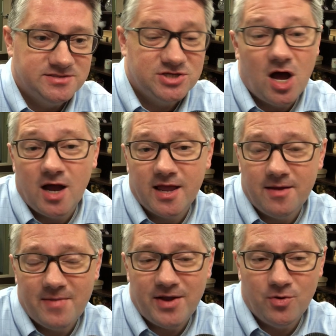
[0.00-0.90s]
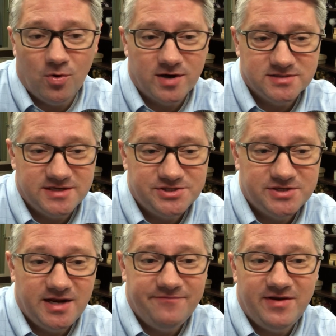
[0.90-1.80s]
talking about your
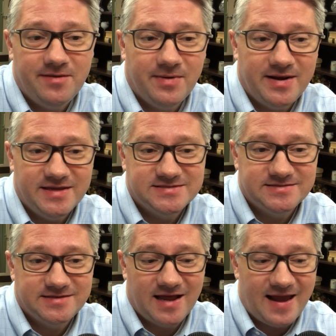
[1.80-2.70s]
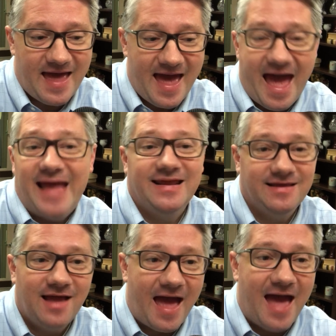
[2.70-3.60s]
organization, and if anybody is kind of
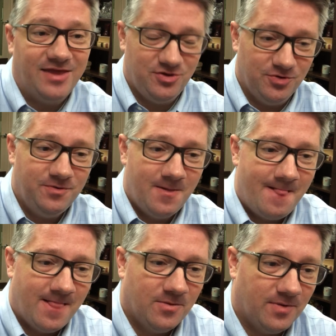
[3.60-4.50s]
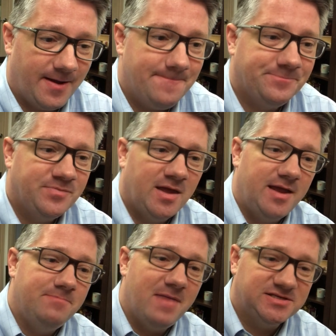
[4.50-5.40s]
adding at you, right?
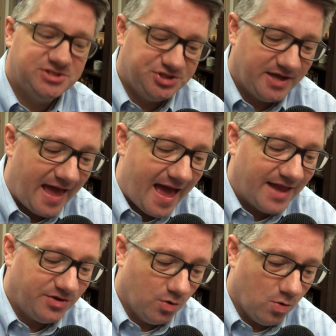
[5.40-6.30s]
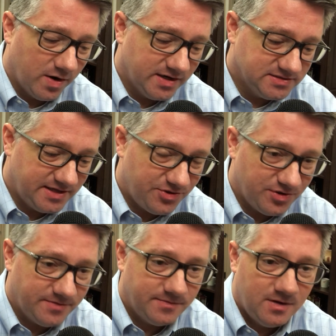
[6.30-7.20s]
And messaging at your
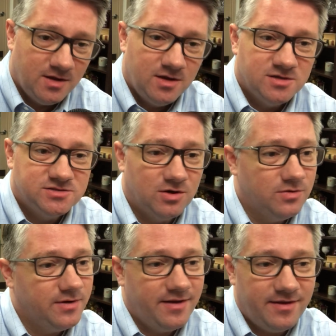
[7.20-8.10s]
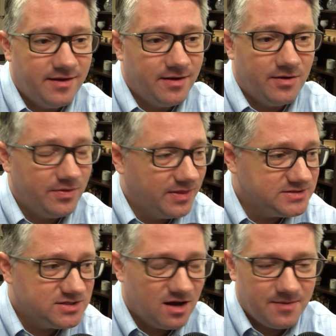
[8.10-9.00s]
organization. So
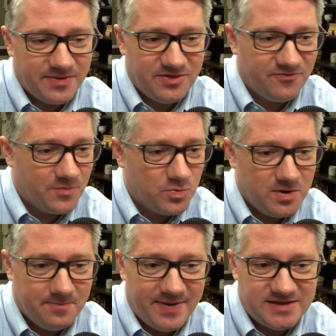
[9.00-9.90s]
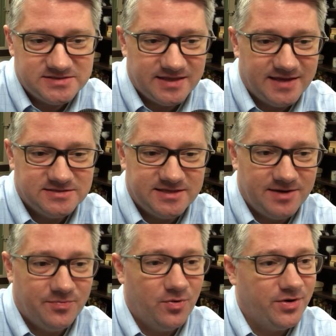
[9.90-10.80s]
let's talk about this from a real baseline
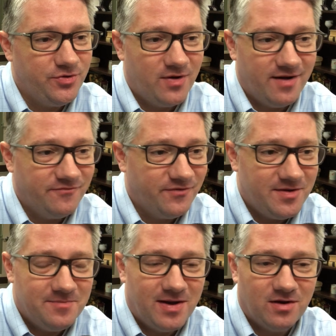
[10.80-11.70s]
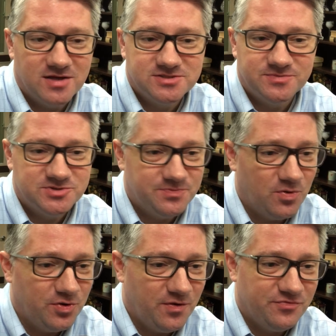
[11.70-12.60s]
standpoint. You have inbound customer
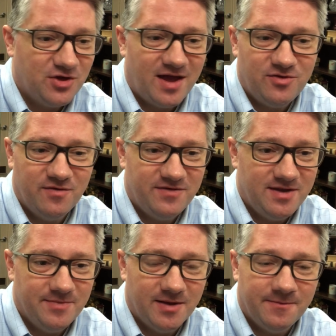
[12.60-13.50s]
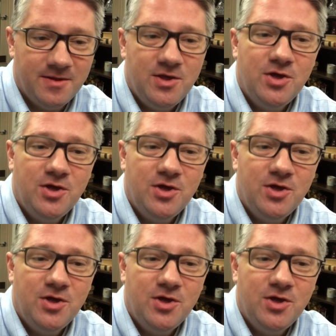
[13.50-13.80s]
support, you have chat, you have email.